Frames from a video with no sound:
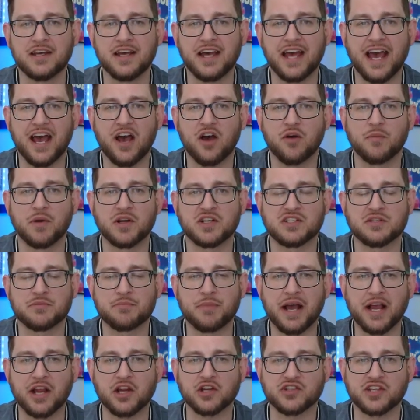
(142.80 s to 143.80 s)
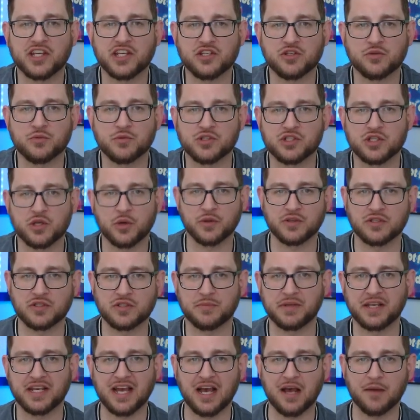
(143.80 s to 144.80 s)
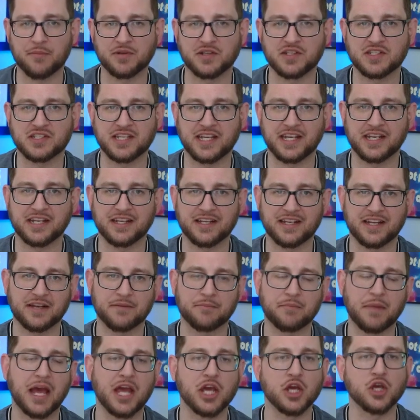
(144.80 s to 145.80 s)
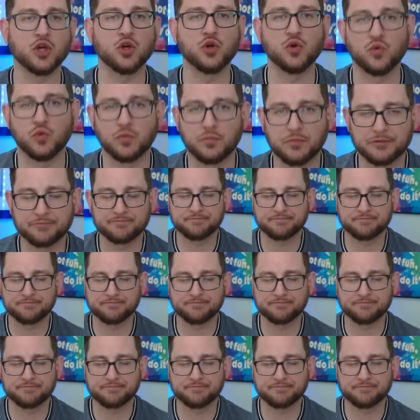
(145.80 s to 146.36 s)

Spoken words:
how much the buyer's agent was going to be compensated and by whom.